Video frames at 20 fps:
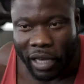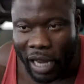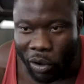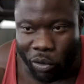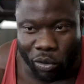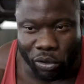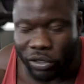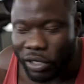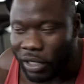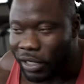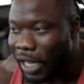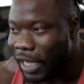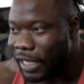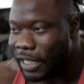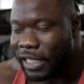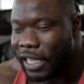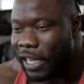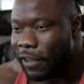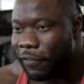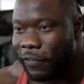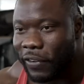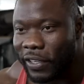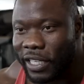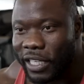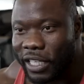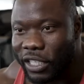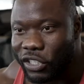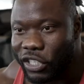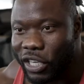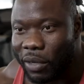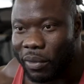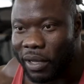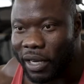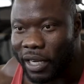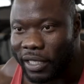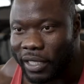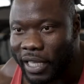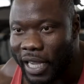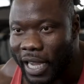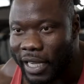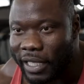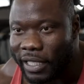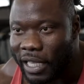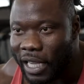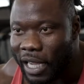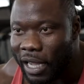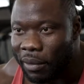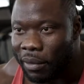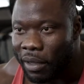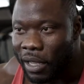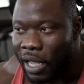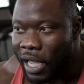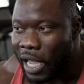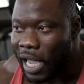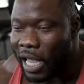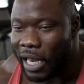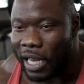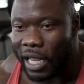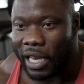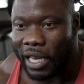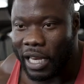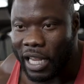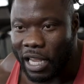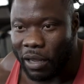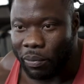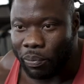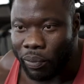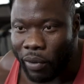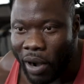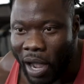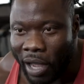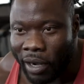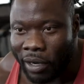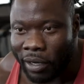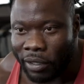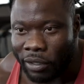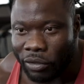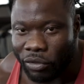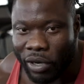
I go to like 10, 15 gym in the daytime and they need product.